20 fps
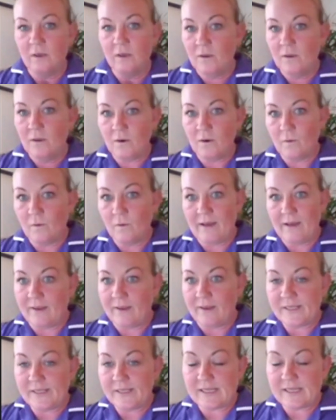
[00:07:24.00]
whatever.
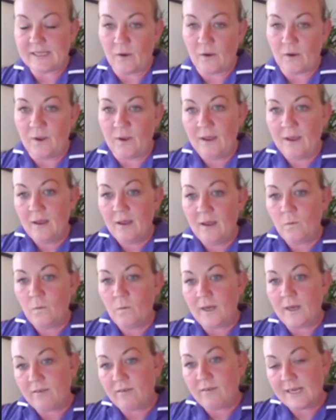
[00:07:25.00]
So
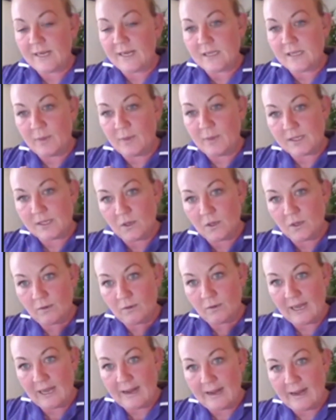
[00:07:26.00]
we created the pictorial
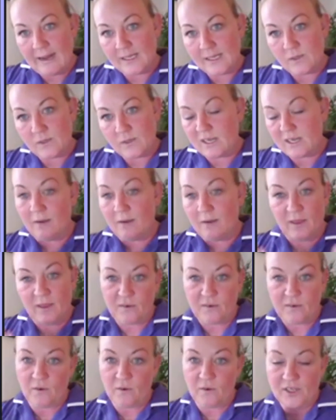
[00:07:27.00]
guides, which again went
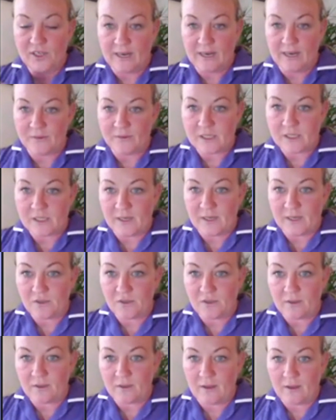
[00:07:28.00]
through all the channels to make sure
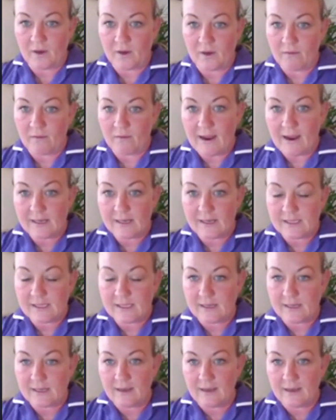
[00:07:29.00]
that they were correct,
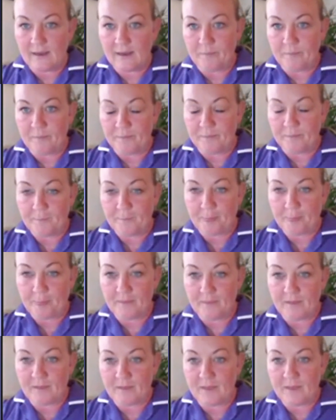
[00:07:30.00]

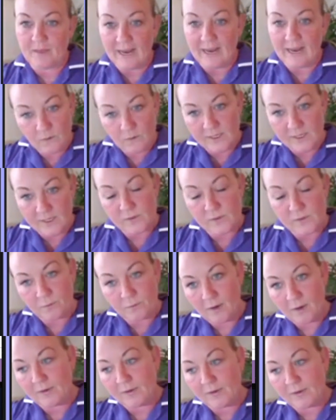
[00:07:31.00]
that the language was
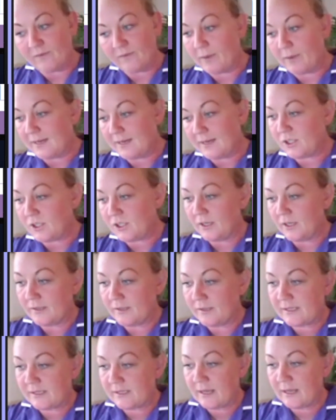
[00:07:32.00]
appropriate for
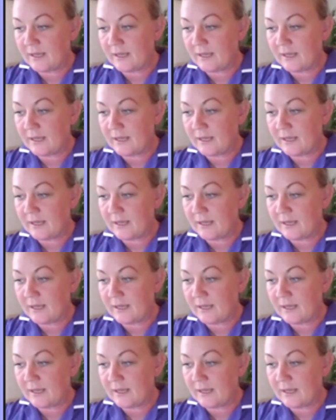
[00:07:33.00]
patients.